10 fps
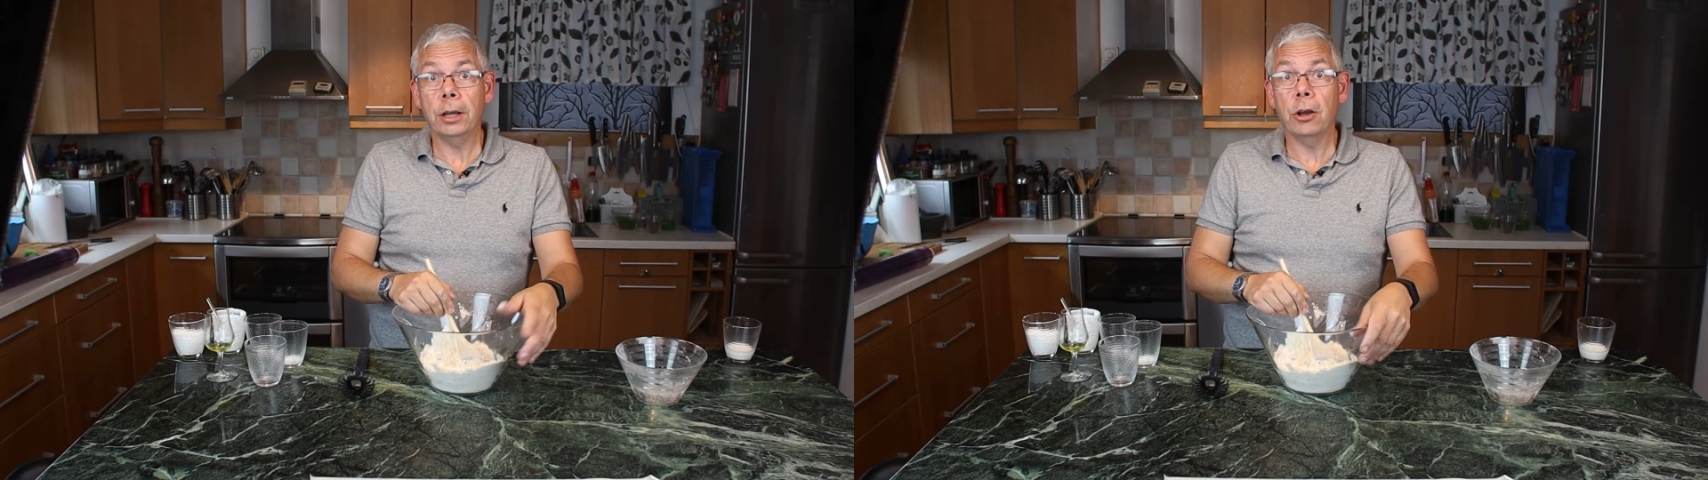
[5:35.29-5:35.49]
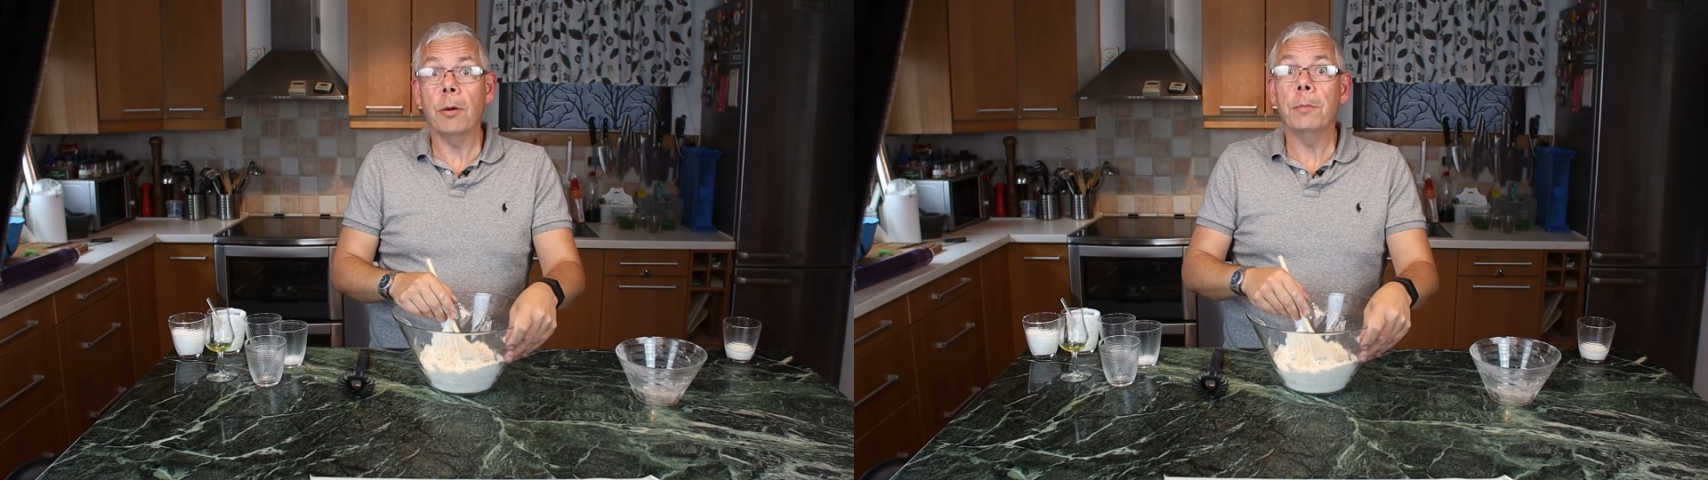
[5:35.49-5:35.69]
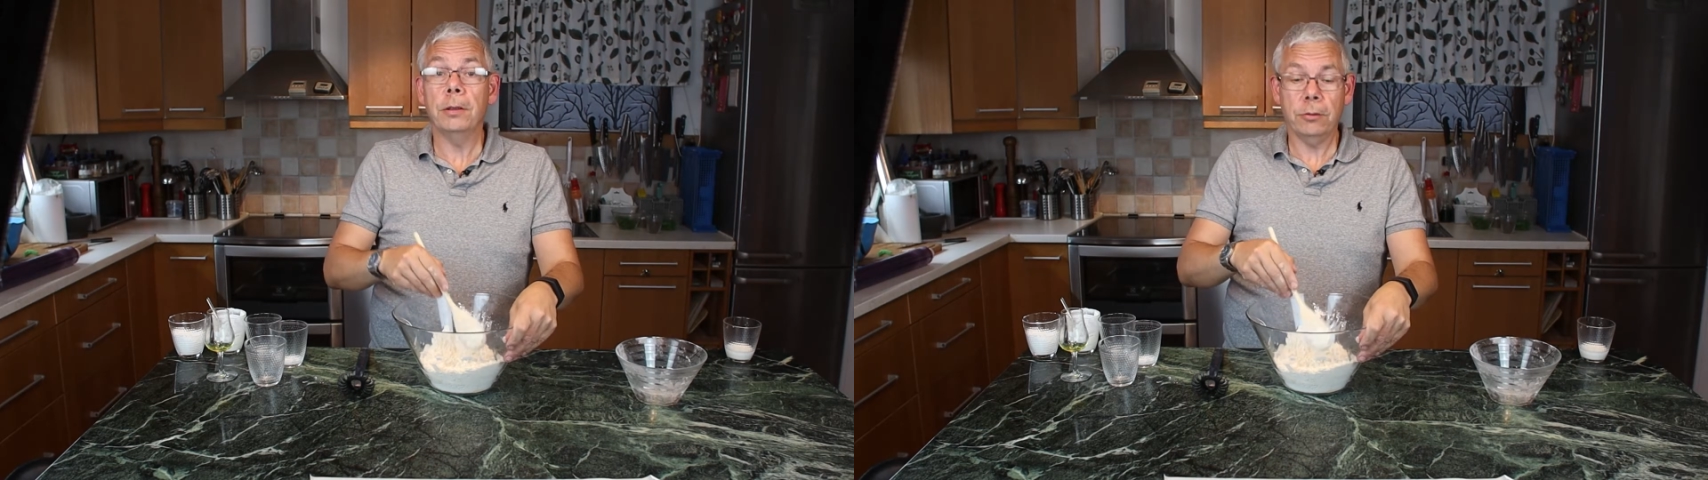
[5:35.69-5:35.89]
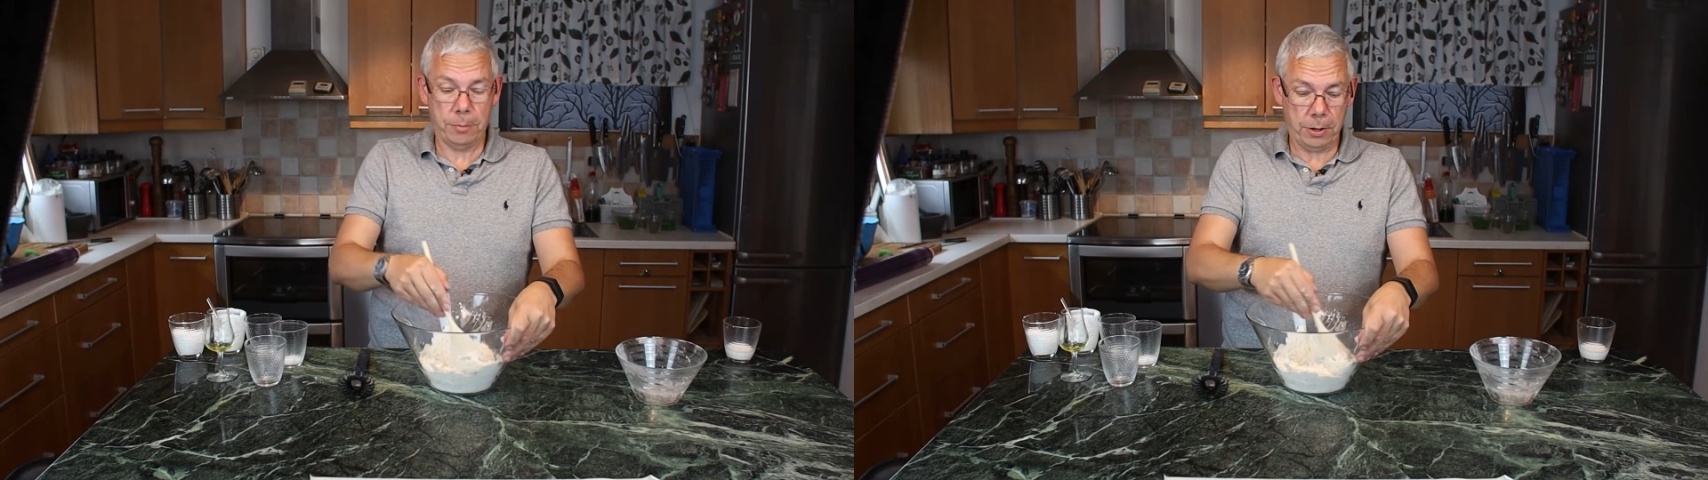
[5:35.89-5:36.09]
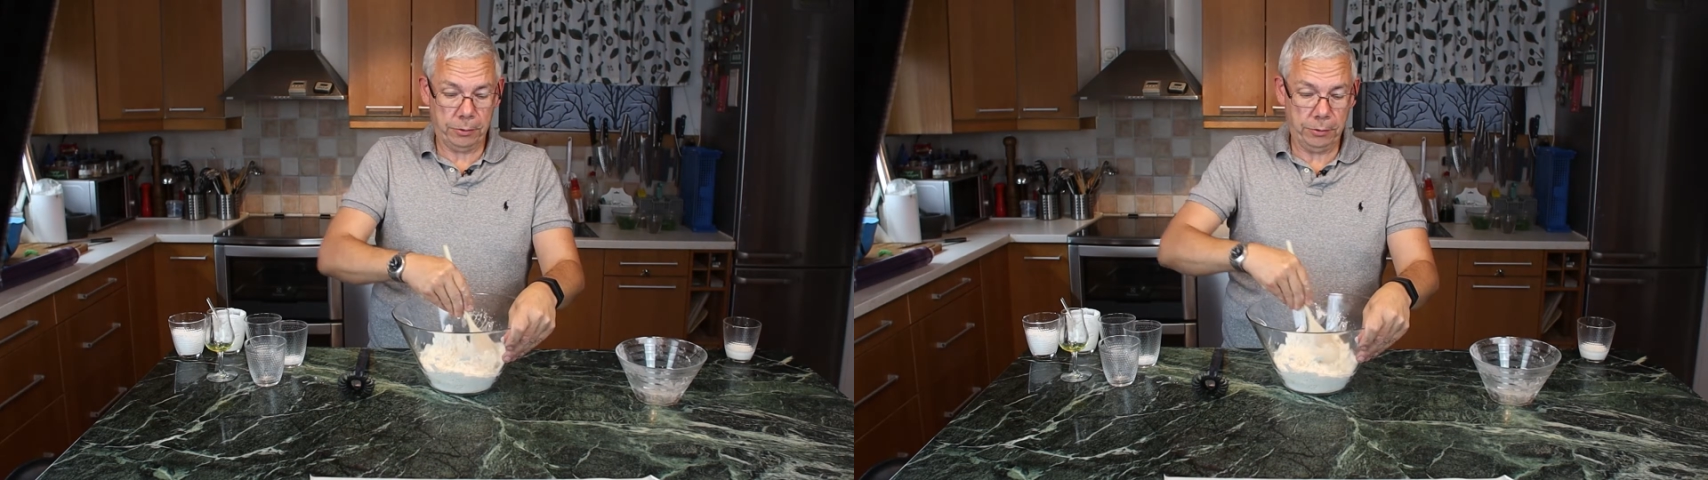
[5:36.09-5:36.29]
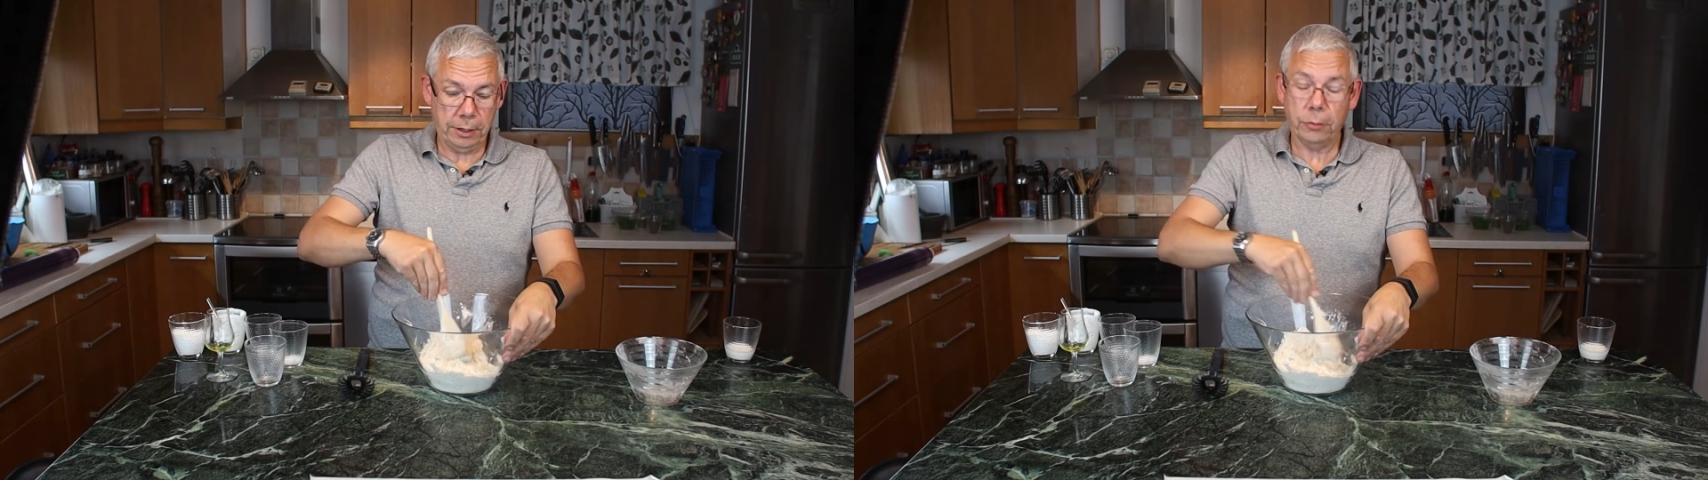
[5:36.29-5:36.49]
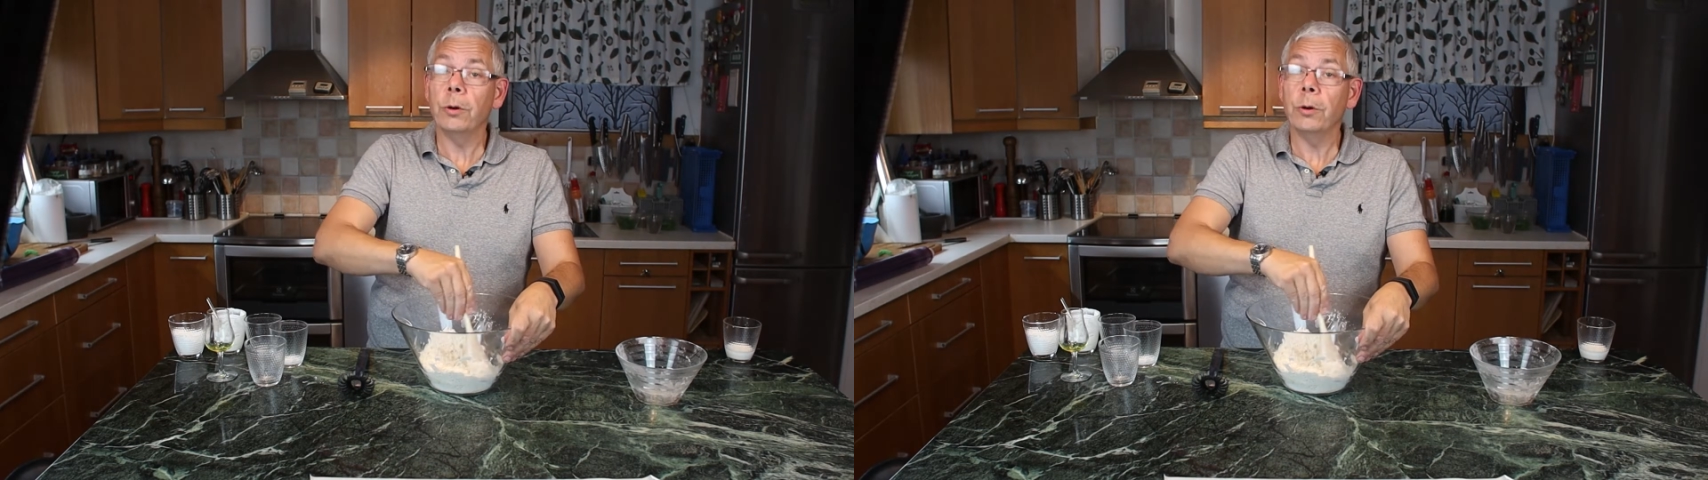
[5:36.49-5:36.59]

comments about this